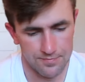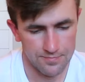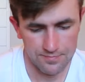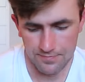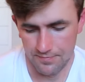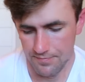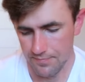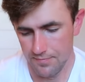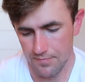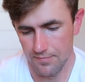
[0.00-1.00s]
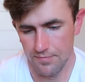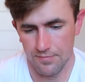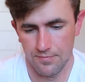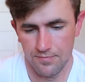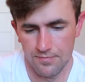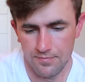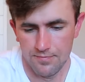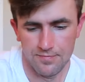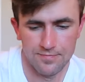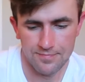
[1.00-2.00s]

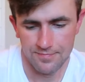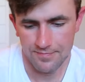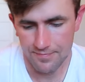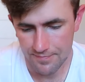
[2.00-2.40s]
[no speech]